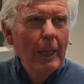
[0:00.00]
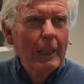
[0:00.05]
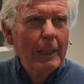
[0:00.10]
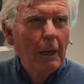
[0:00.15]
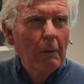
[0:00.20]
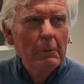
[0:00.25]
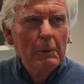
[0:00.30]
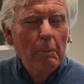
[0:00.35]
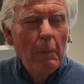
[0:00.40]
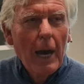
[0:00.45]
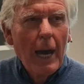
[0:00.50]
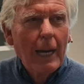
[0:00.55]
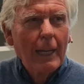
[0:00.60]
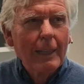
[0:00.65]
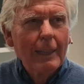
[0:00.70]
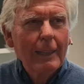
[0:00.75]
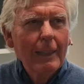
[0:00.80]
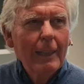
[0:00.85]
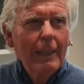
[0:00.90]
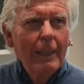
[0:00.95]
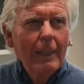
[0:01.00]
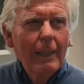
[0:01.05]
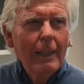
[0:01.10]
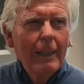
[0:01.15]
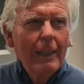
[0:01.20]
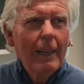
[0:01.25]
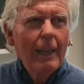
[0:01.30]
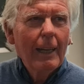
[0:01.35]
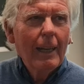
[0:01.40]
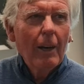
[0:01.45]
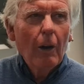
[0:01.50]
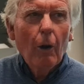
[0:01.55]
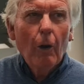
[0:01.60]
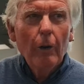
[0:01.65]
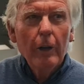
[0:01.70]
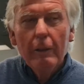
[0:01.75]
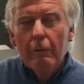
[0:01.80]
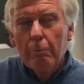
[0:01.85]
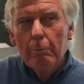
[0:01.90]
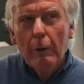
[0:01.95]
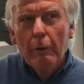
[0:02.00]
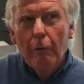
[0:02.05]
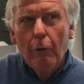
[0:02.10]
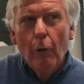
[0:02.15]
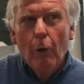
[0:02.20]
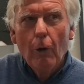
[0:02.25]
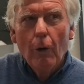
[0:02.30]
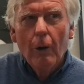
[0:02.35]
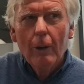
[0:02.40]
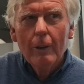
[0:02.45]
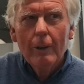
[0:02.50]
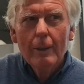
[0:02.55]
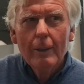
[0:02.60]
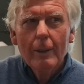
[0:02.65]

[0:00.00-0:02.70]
he comes back, or even before.